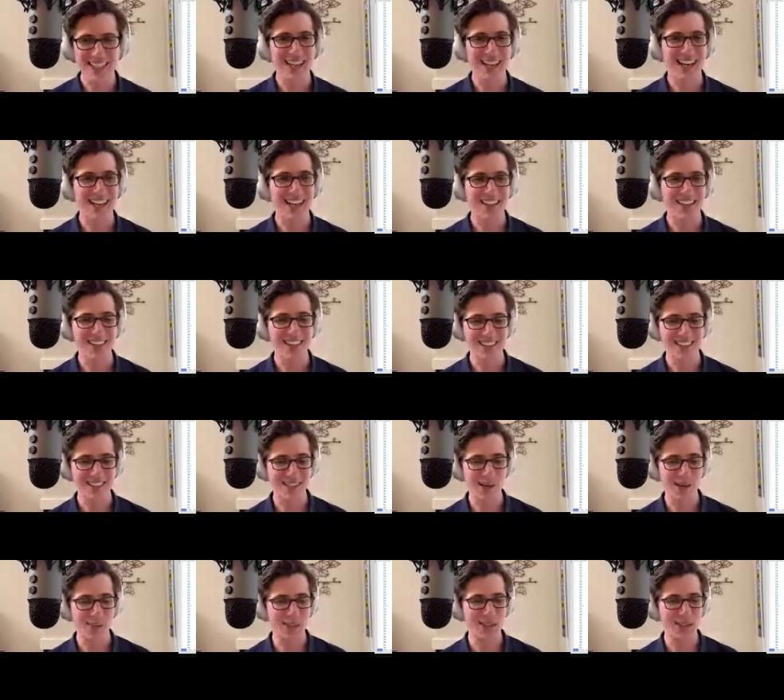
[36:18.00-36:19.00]
things
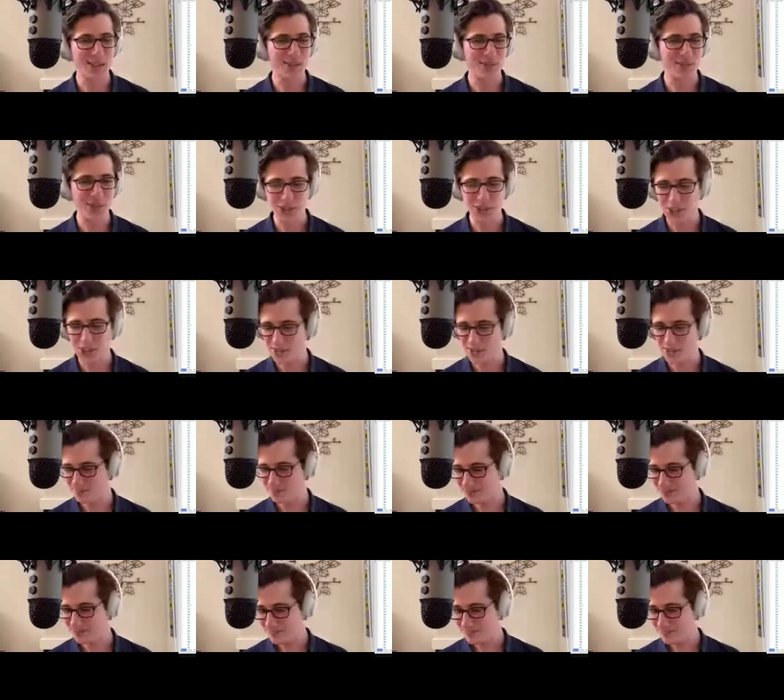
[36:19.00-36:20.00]
coming in the future.
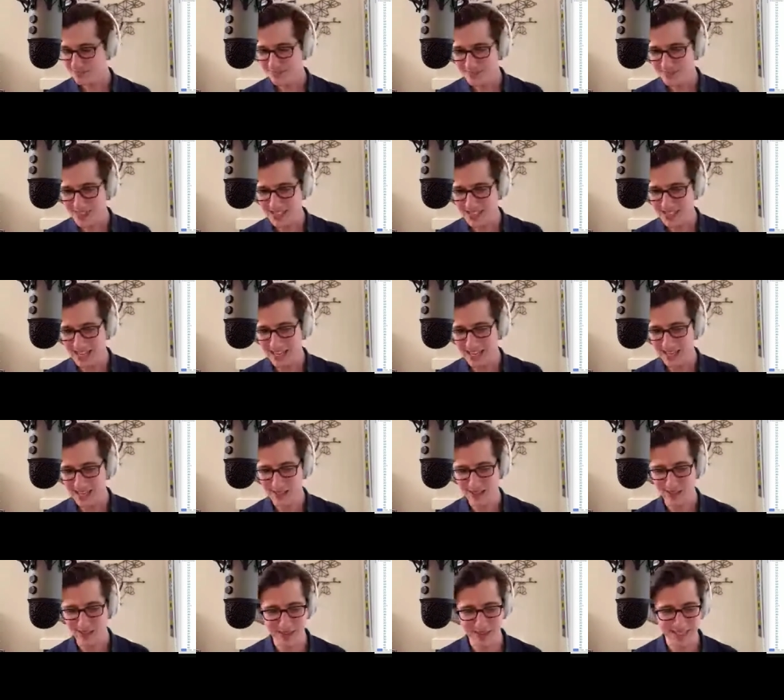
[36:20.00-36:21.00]

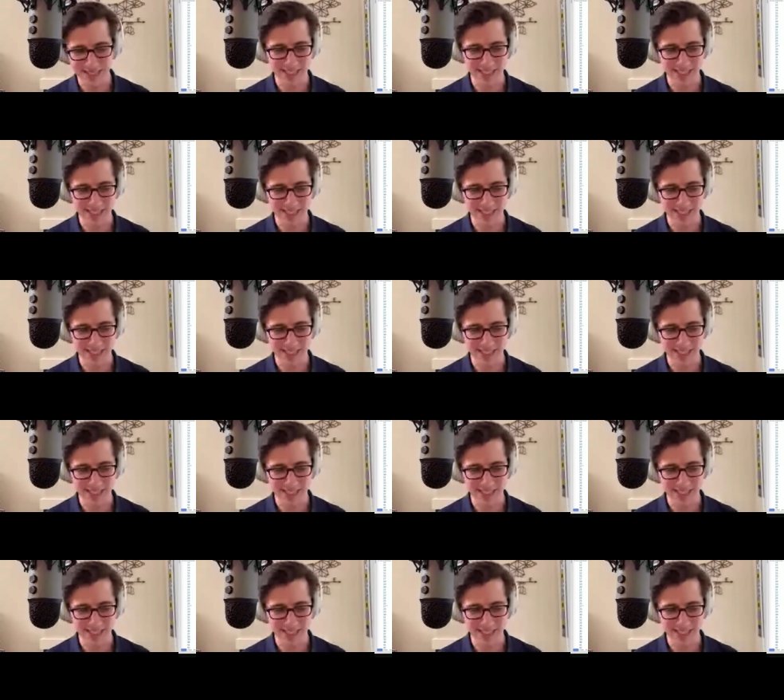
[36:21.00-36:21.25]
Let's see.